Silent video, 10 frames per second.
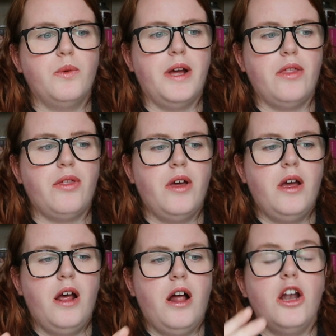with
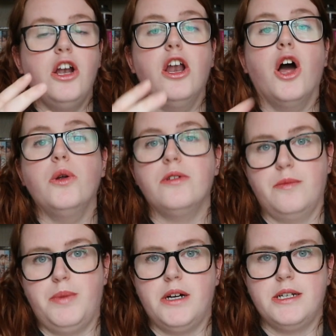loads
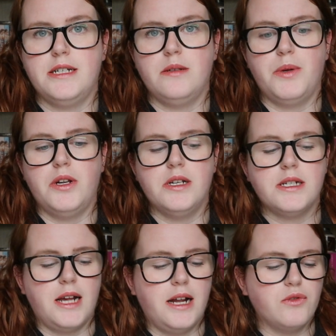of
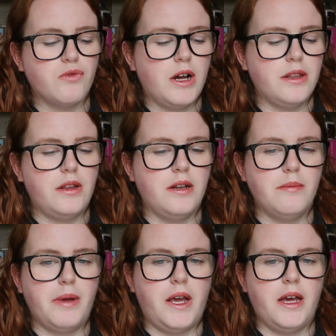participants, and rather than
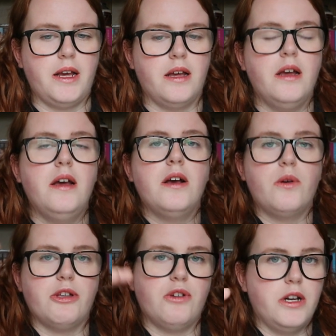being
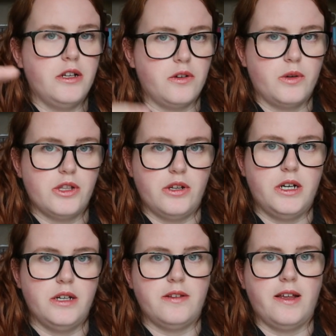question,
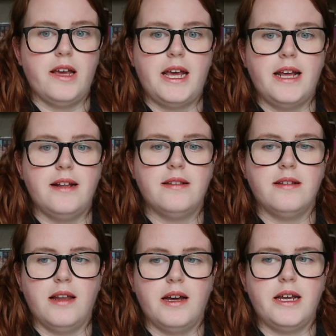answer,
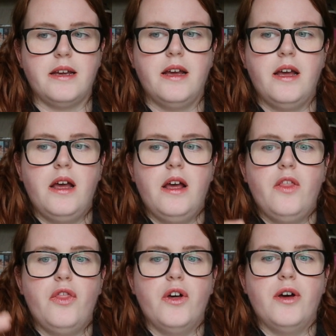it's like
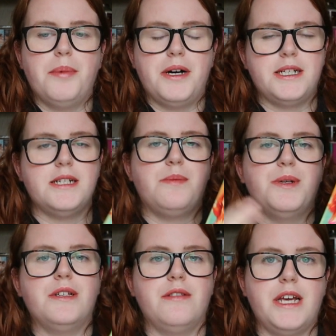the
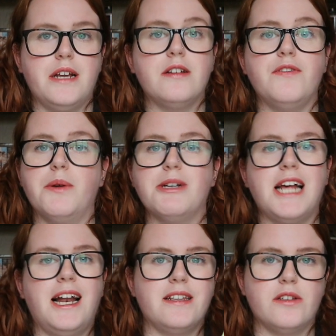participants of the interview are
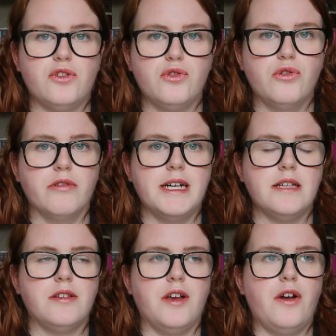telling the story.
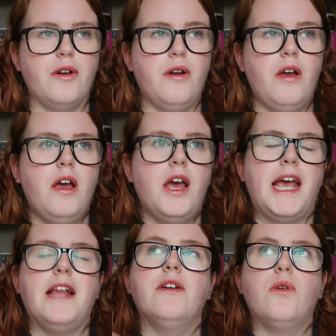So
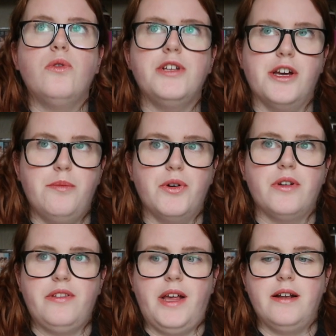in the
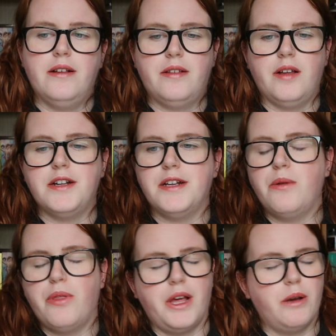audiobook sense, I
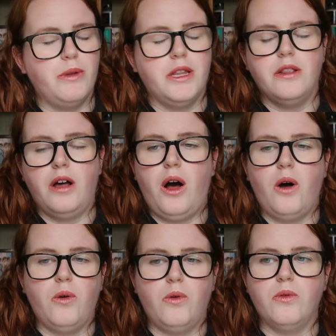don't think within the
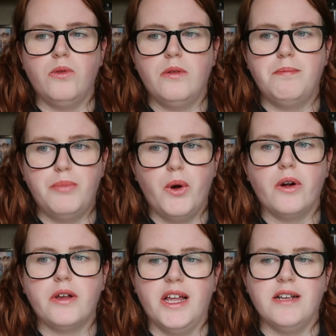whole
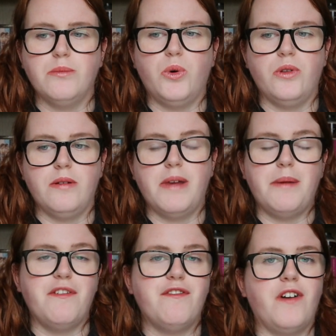book there's more than
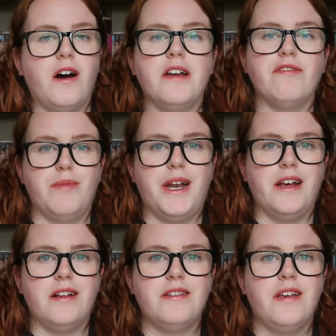maybe 5
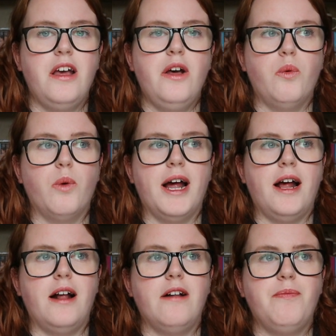minutes
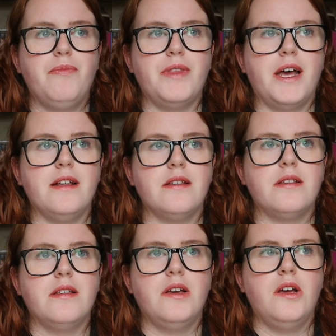where
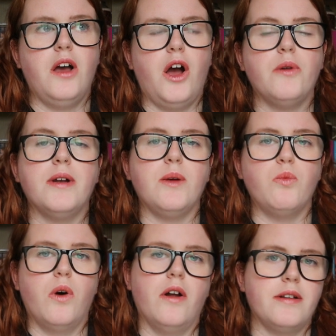there's only
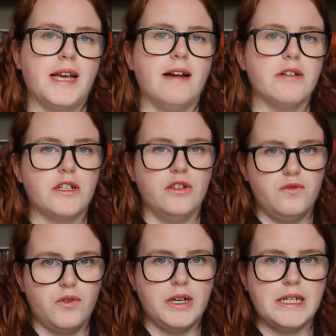one character's
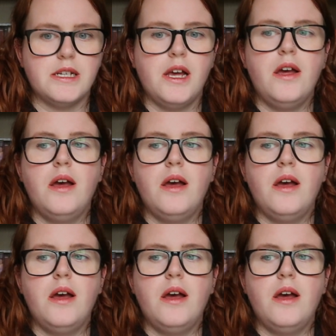voice.